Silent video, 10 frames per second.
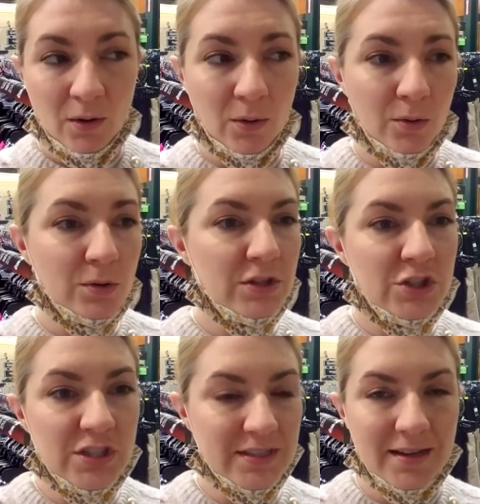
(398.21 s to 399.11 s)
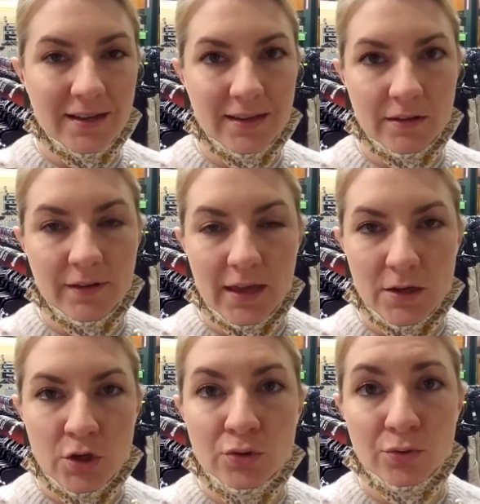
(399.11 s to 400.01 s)
or just not give a
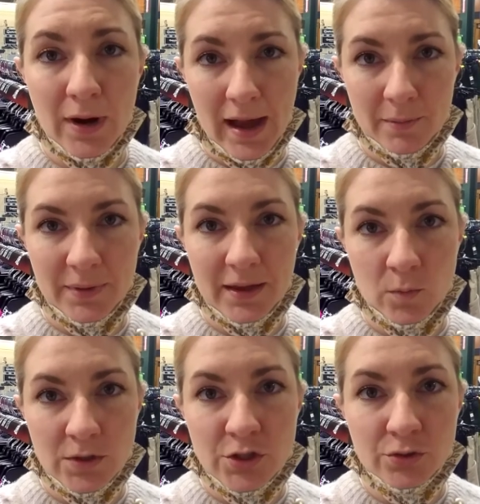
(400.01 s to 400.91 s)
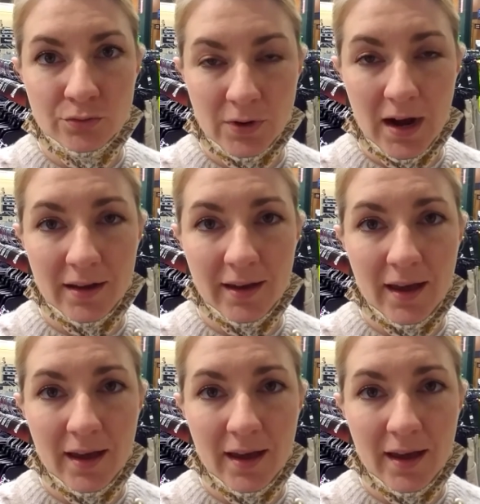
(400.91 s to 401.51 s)
crap and want to rock